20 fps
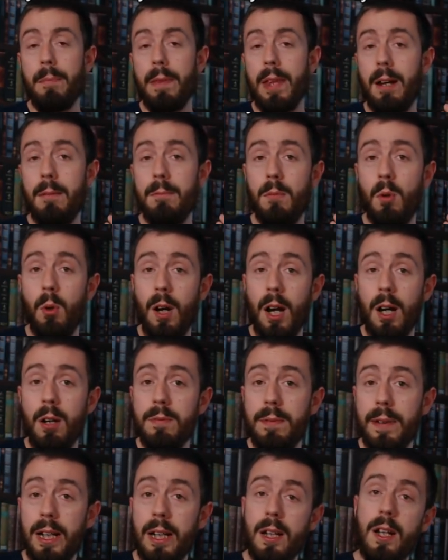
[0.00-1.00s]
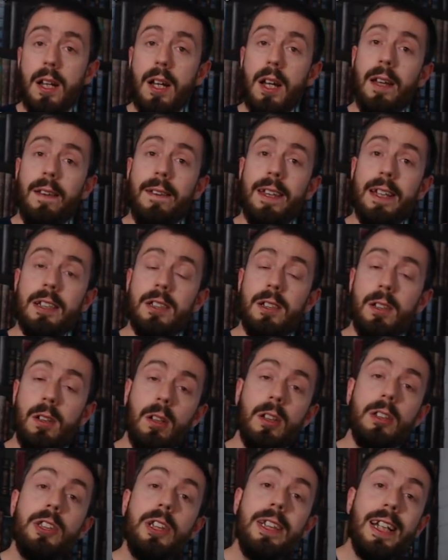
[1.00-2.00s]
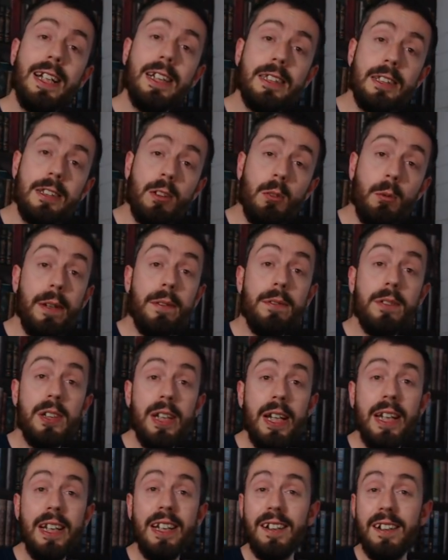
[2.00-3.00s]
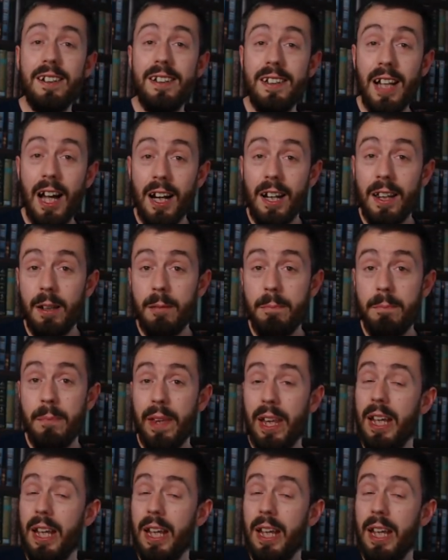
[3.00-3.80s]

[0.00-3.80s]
And moreover, the Synology NASes that we've seen, none of them,